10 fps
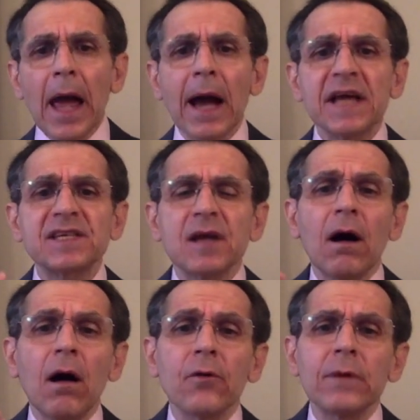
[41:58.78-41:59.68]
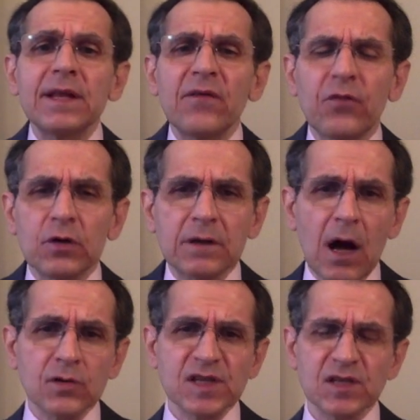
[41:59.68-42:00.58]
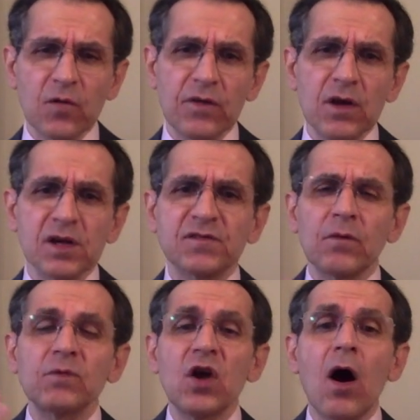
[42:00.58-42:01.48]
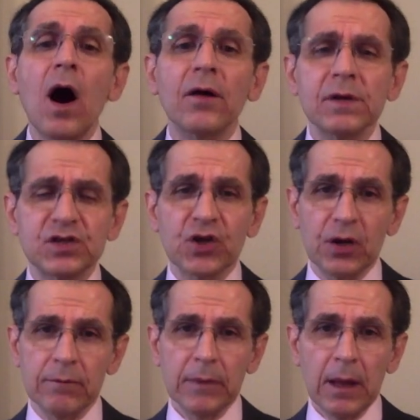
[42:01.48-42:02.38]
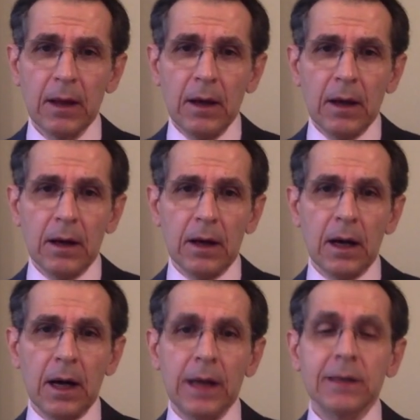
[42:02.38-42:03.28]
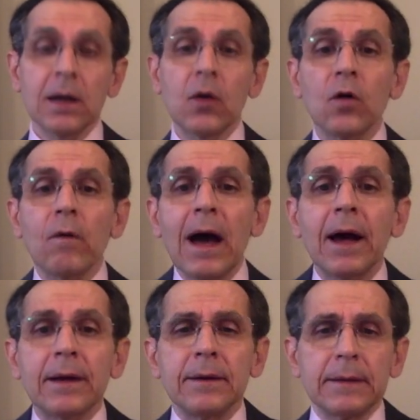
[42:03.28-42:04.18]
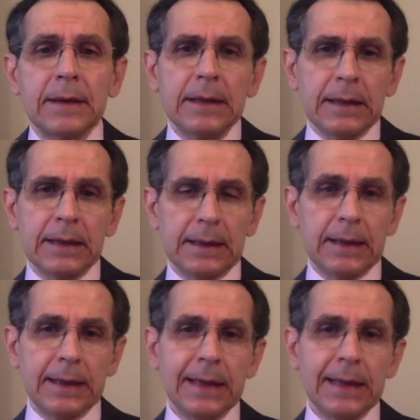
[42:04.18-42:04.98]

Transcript: has already for thousands of years from the origin uh, in the Quran, uh,